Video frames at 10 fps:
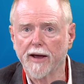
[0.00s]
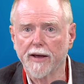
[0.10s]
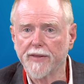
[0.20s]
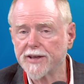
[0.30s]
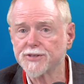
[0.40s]

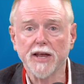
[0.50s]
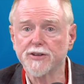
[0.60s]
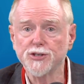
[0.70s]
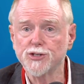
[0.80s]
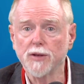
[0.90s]
that
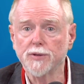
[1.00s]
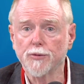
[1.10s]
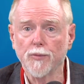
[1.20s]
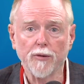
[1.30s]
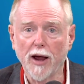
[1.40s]
doesn't seem
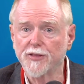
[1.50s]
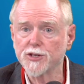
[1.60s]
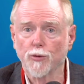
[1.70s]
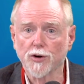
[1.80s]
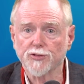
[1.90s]
to be right.
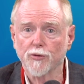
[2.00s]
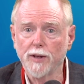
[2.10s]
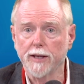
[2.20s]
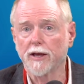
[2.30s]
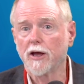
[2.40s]
This works for
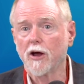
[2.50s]
me.